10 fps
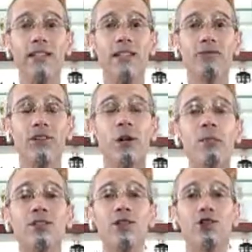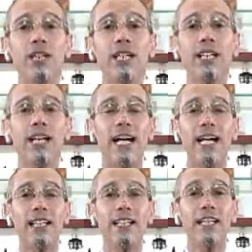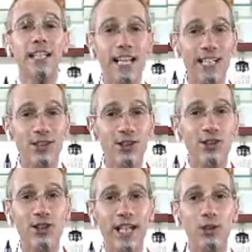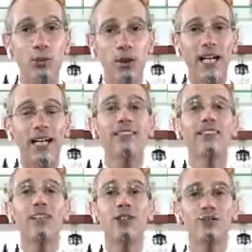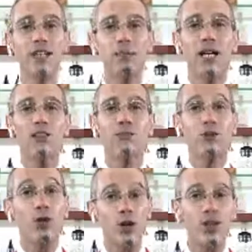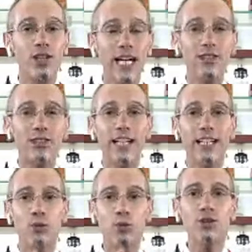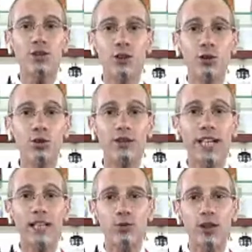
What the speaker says: from Mr. G and here in ICCA Dubai, thank you very much for watching, guys, and we'll see you next week.